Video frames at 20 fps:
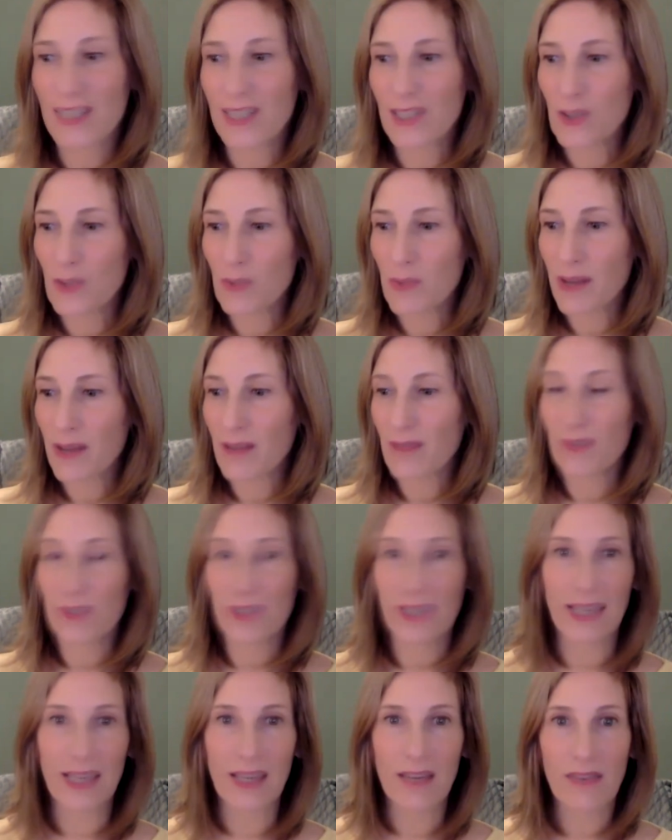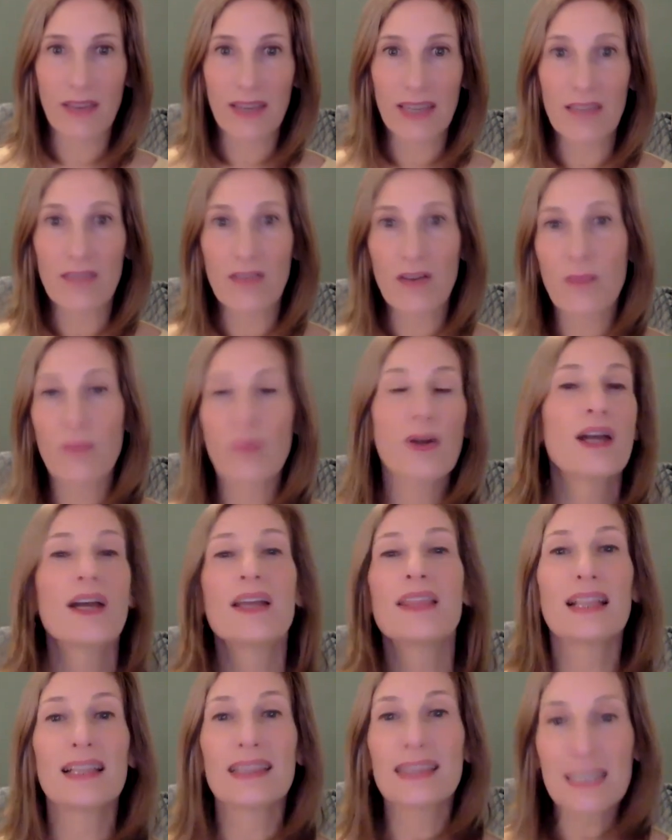and you might feel like if I give up
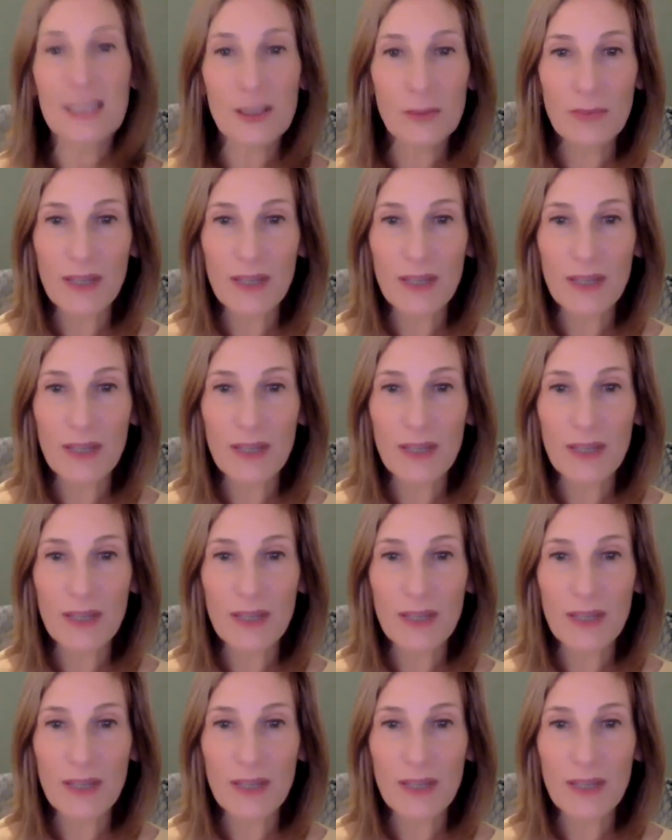that little